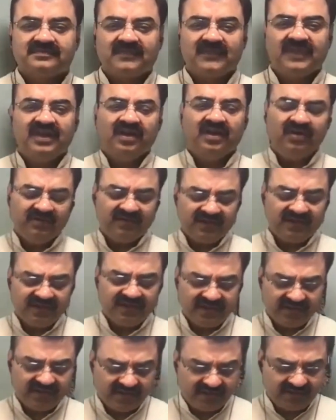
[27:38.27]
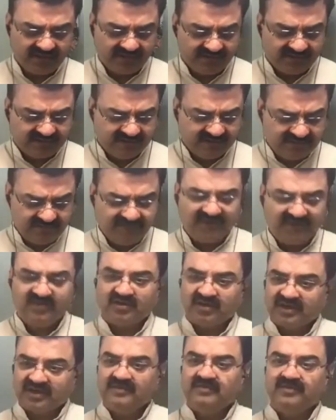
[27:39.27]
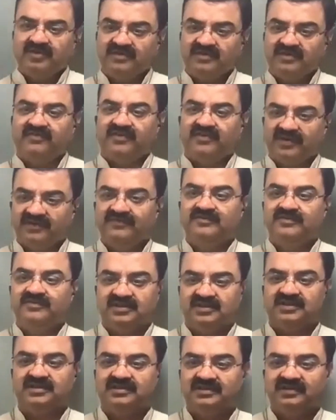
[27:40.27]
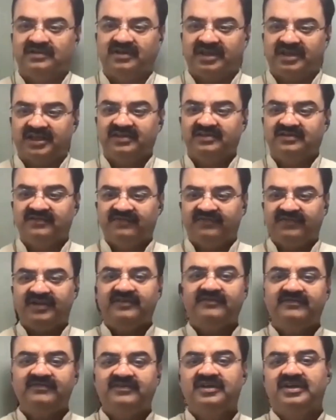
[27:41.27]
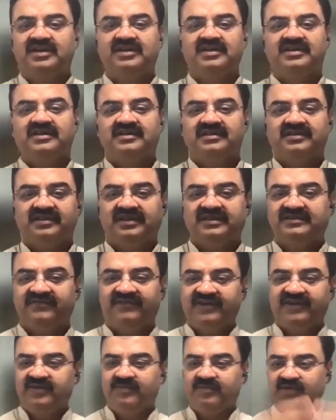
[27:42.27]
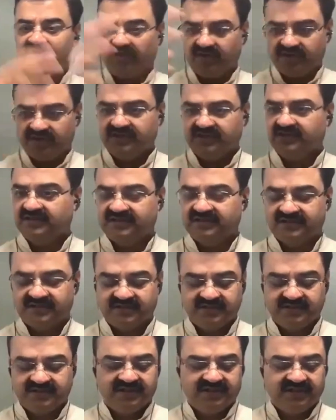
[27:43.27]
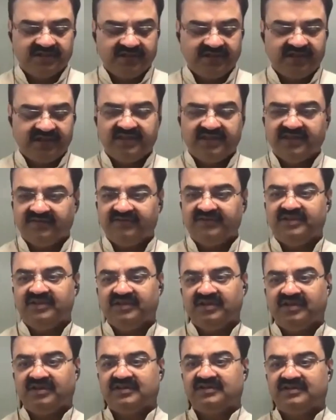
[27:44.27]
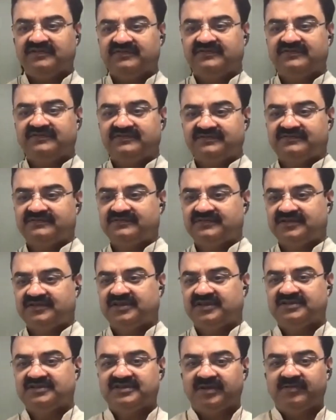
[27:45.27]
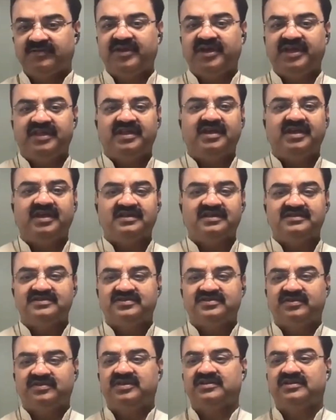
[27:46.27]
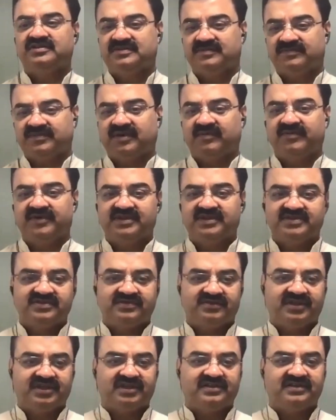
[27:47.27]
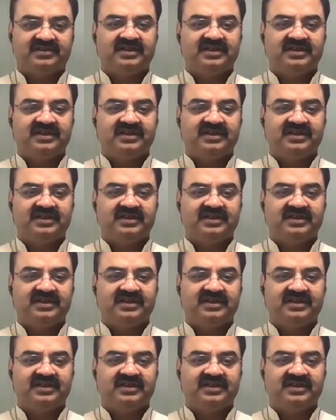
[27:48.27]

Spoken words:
Now, since we are talking about a framework, okay, so framework is a very broader area with a lot of sub areas to it or subtopics to it.